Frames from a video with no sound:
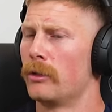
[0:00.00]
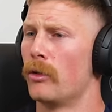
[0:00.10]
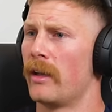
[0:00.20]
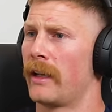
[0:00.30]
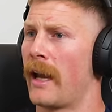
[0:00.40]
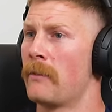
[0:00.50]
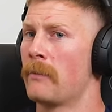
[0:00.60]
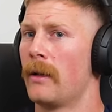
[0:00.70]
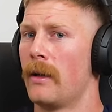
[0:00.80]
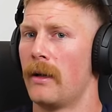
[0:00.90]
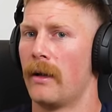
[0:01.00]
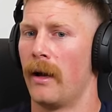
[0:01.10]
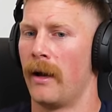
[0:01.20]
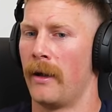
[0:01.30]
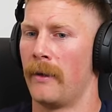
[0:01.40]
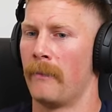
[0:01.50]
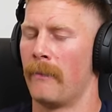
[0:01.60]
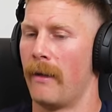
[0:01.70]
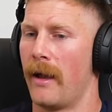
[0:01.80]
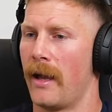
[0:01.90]
to their game.
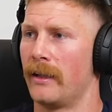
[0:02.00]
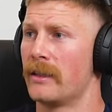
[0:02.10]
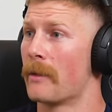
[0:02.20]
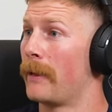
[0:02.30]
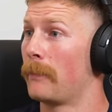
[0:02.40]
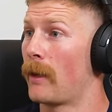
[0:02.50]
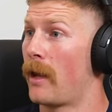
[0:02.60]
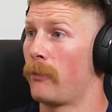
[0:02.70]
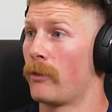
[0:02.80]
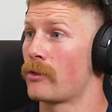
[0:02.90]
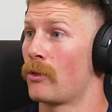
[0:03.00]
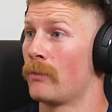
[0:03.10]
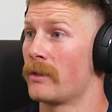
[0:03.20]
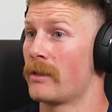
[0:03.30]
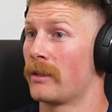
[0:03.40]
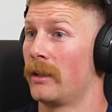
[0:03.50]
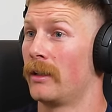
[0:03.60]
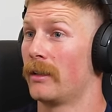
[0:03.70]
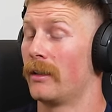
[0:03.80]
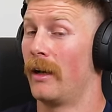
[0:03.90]
Um, and he's a big player for the Stormers, isn't
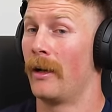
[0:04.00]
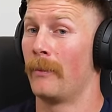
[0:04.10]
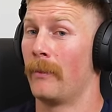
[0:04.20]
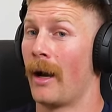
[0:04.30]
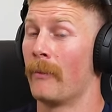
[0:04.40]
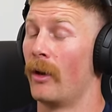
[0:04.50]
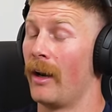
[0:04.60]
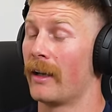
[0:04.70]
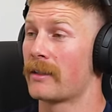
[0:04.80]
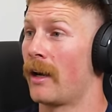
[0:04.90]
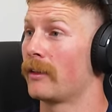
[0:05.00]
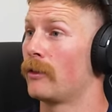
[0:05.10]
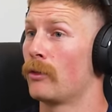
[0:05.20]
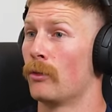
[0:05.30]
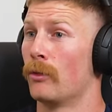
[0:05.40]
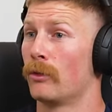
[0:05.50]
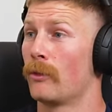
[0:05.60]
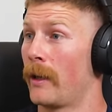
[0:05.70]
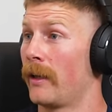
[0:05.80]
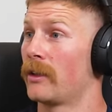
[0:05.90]
mm. he? Um, I'm really excited to
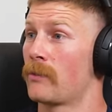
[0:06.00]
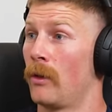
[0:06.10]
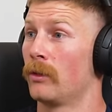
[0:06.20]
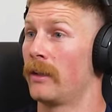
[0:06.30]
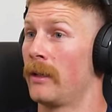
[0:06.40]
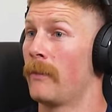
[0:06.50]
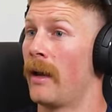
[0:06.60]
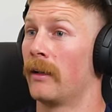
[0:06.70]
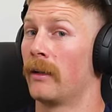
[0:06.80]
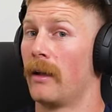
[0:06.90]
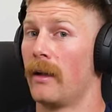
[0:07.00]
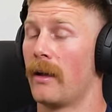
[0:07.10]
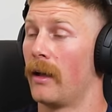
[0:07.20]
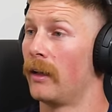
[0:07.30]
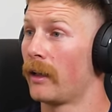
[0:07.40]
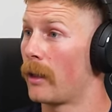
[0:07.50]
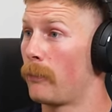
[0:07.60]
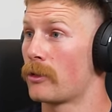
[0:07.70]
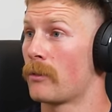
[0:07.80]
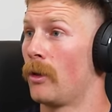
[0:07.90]
to play against my old mm. team and, and link
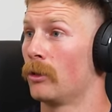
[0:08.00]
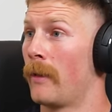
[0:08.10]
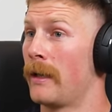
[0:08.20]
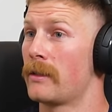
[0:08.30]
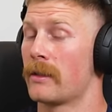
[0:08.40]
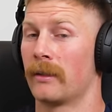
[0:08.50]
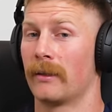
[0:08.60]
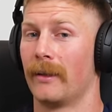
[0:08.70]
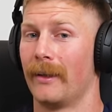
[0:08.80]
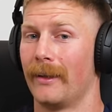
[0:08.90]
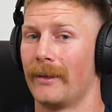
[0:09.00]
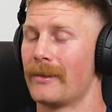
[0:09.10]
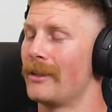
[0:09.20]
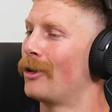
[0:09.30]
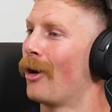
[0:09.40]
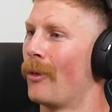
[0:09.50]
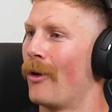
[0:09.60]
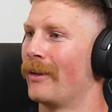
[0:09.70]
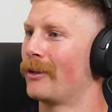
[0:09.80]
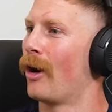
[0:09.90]
up with some old mates and see
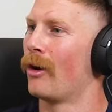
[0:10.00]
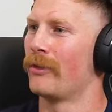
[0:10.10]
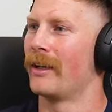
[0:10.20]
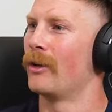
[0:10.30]
Dobbo and Darby